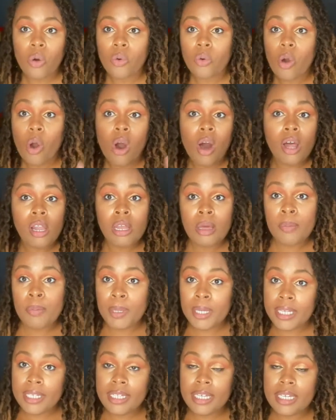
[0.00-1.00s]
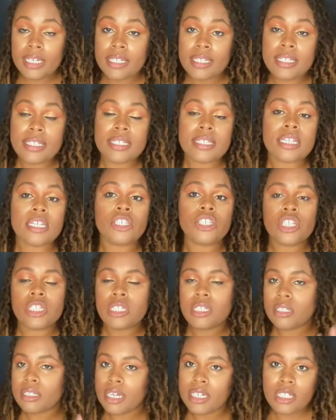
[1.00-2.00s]
all opinions.
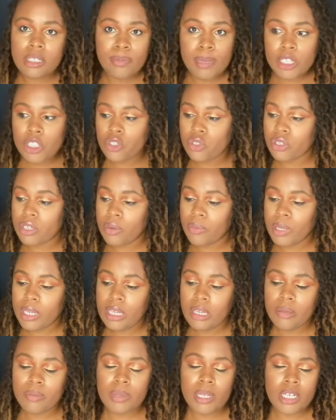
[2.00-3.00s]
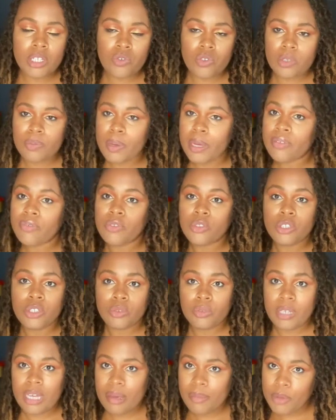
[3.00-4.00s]
Just let's make sure that we keep things respectful, no
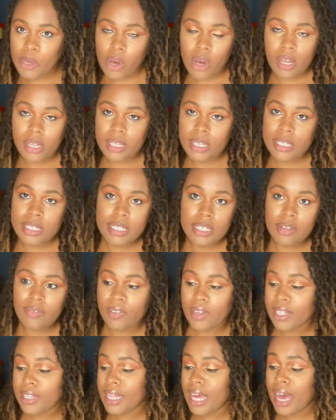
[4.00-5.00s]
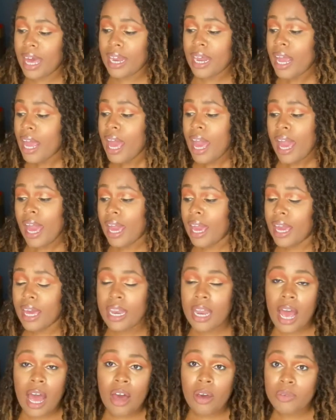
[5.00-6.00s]
name calling and stuff like that.
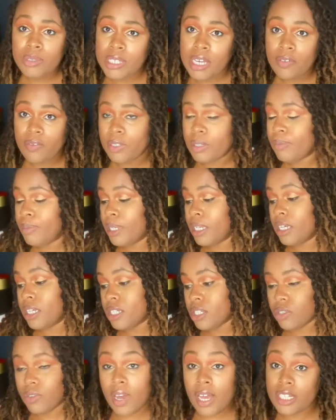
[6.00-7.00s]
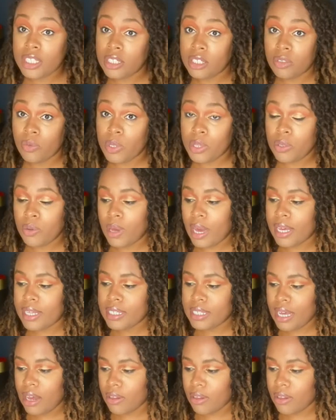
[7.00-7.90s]
And I'll definitely be interacting with you guys down